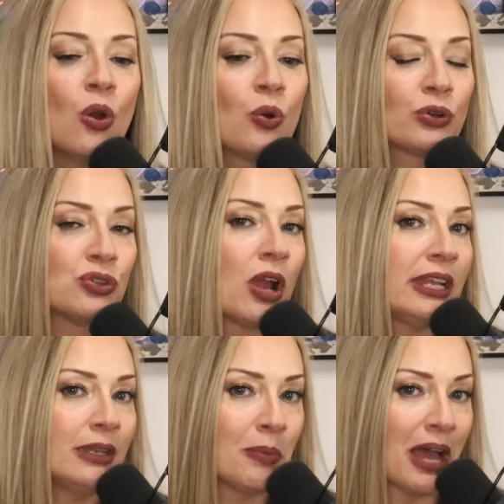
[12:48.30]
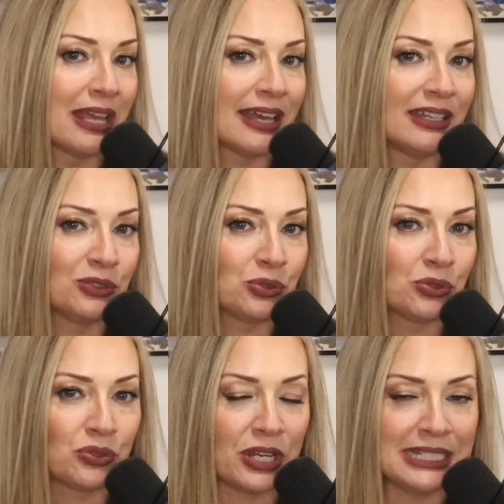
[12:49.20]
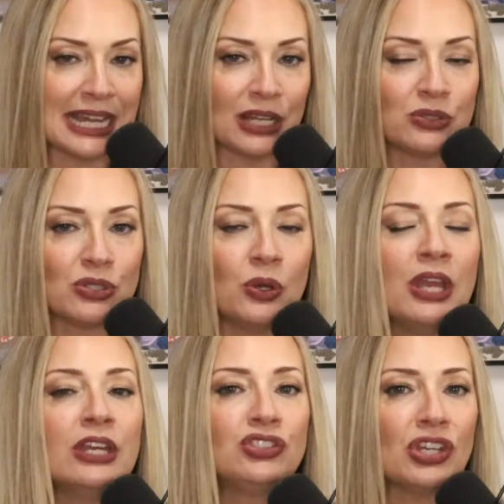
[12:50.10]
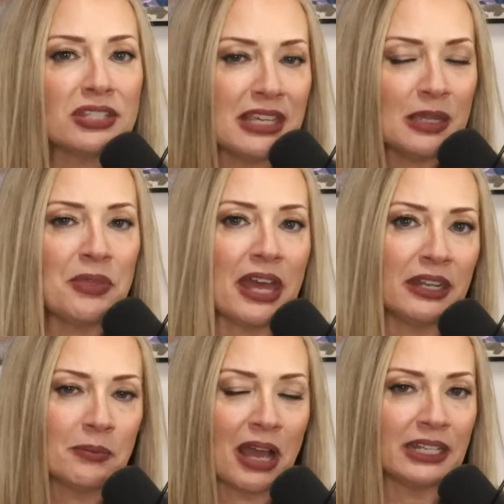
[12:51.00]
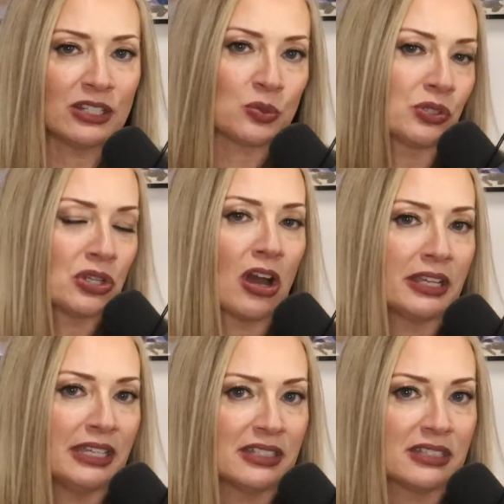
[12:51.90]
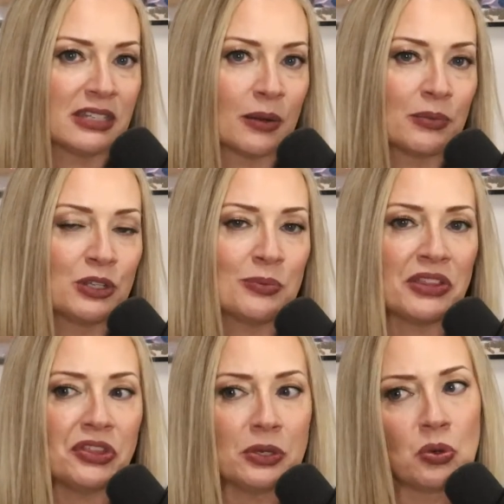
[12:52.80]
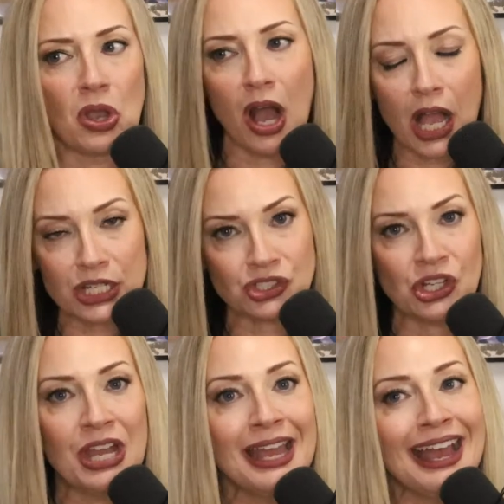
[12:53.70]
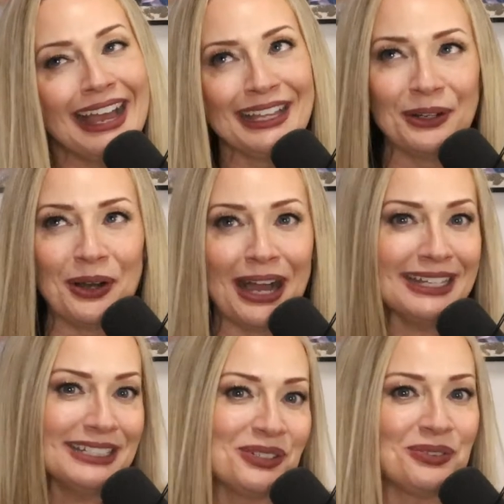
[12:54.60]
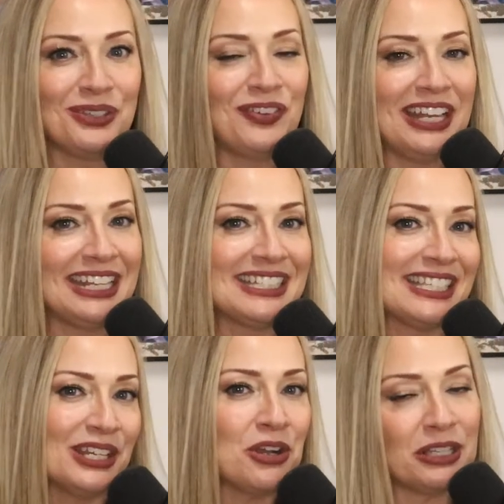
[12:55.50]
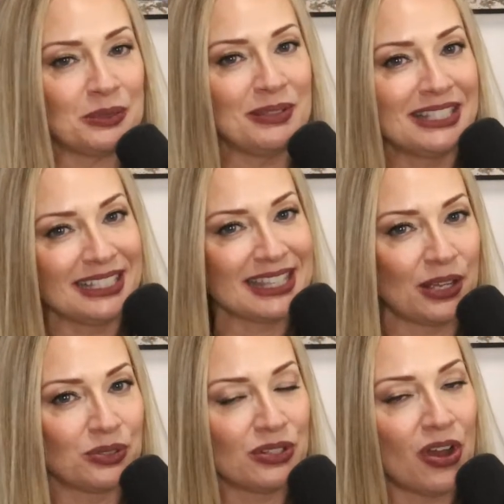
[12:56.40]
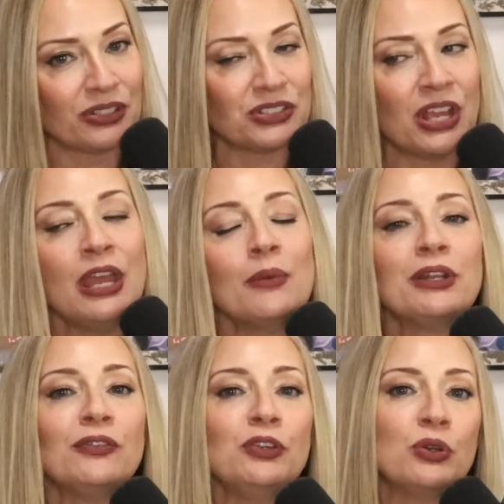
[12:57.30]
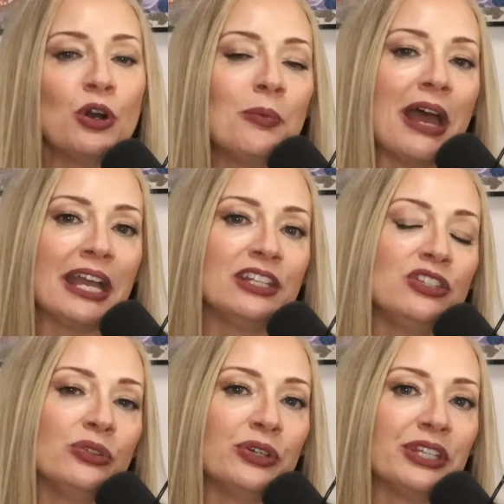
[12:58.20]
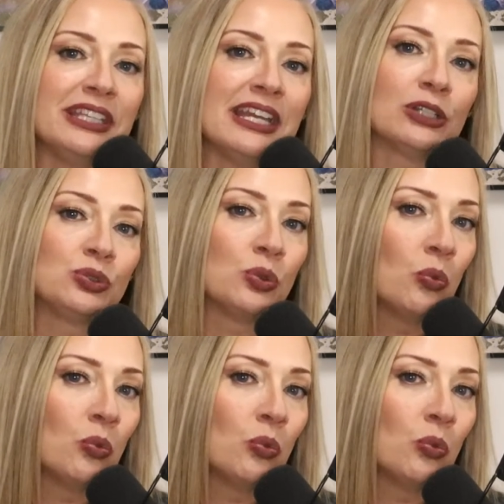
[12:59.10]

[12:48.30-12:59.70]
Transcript: or trying to buy that interest rate down. So just keep that in mind as we're talking this number. You might think, well, gosh, I did a refinance and it cost me $6,000. But if you go back and you look at the actual